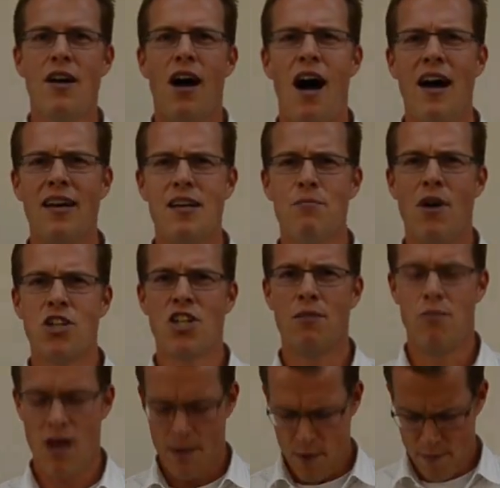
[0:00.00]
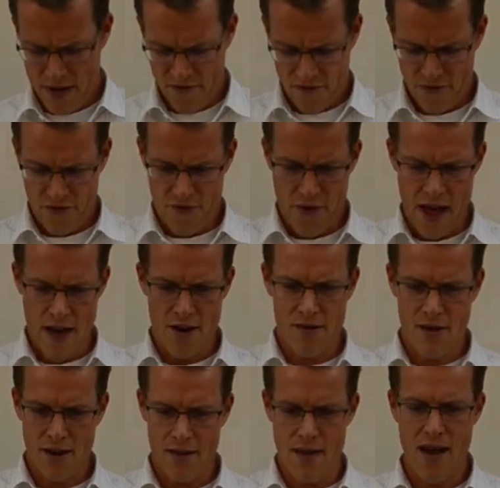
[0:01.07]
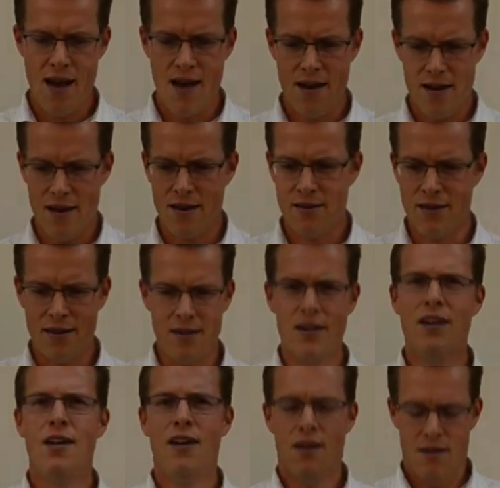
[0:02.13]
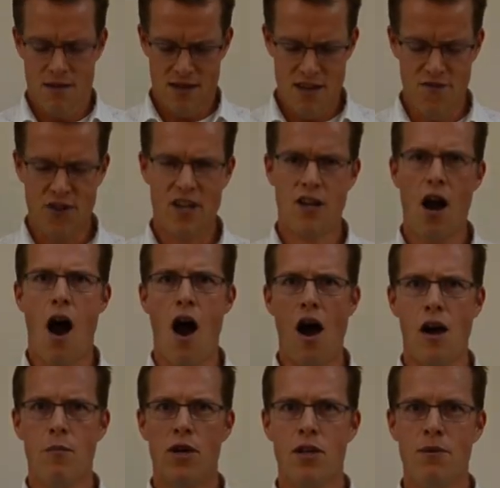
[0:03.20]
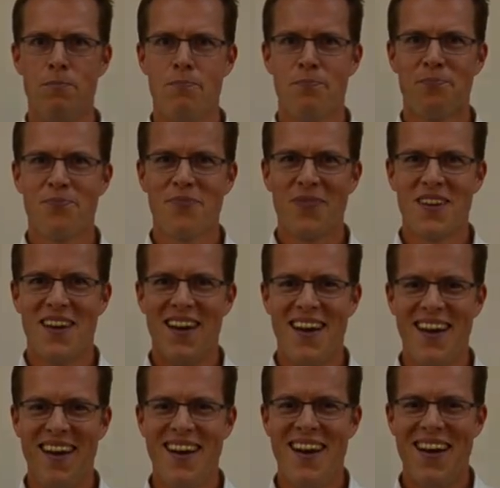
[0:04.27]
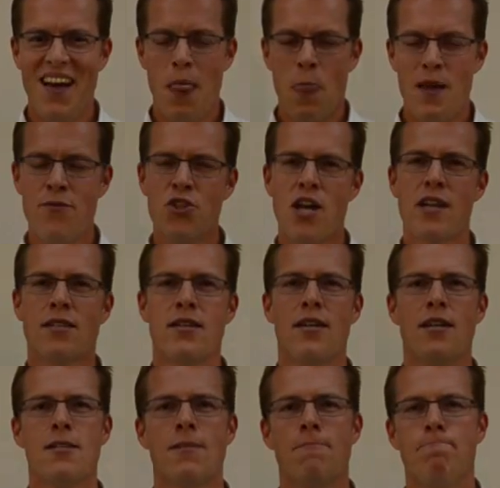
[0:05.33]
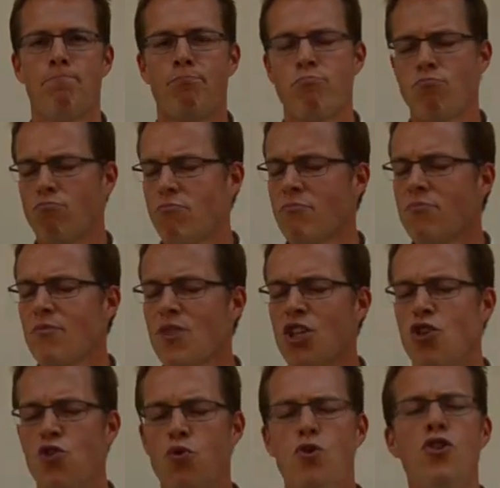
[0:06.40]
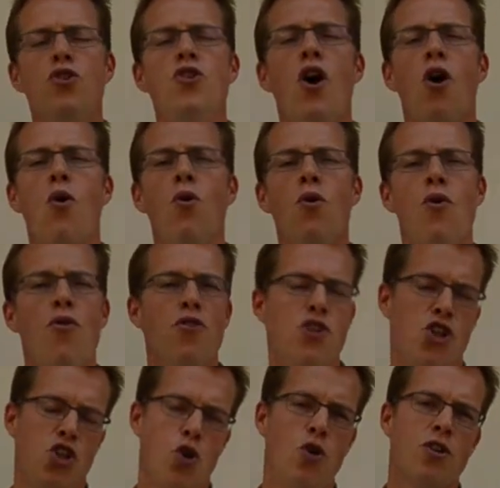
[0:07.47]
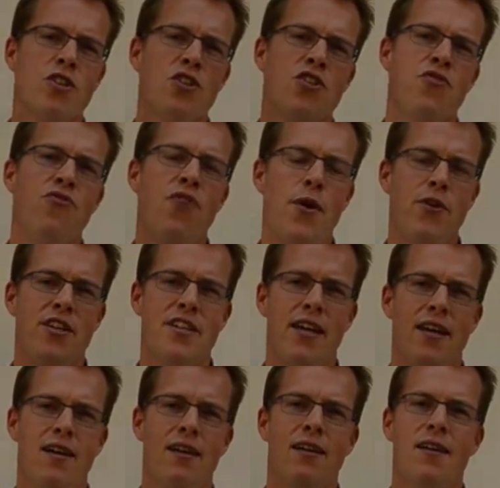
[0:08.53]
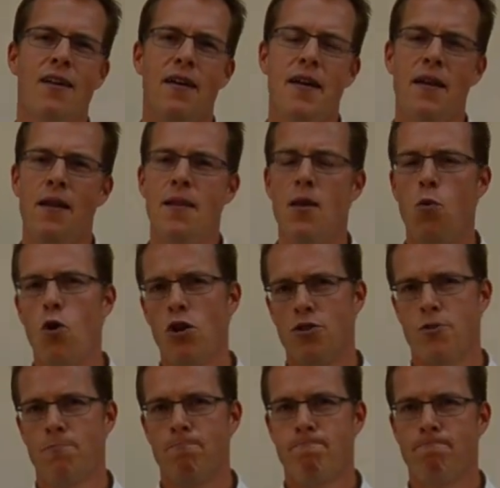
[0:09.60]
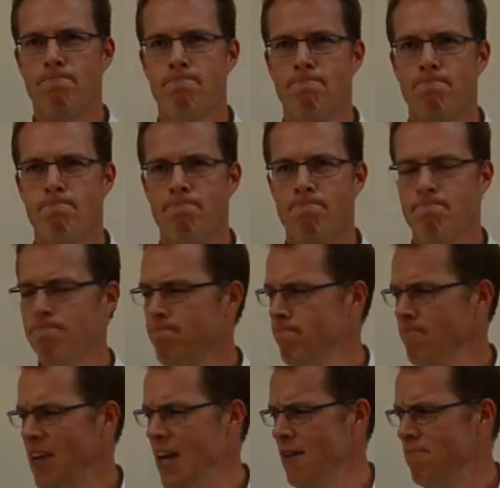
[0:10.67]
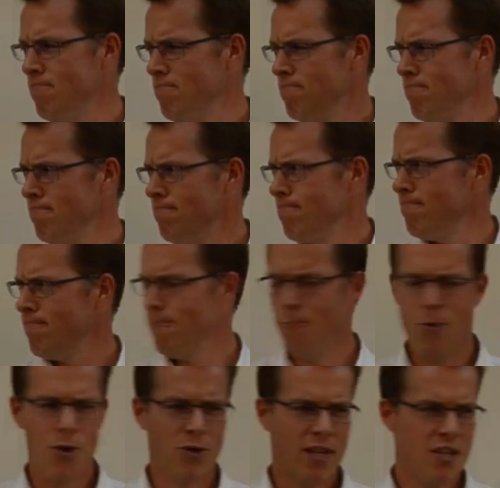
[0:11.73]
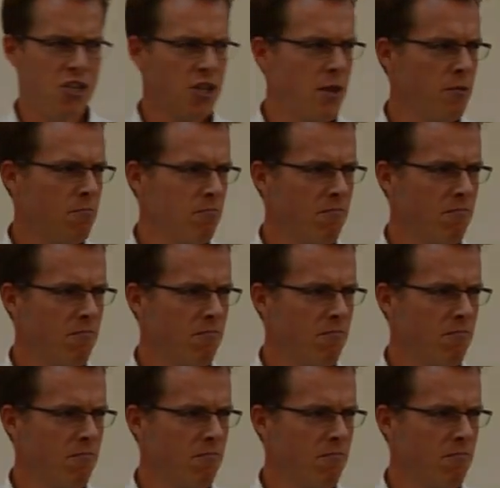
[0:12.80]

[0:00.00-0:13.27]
I am Ajahn Brahm, a bit fatter like that, and even calmer. And he was asking us, do you know the shortest fairy tale in the world? And we looked at each other,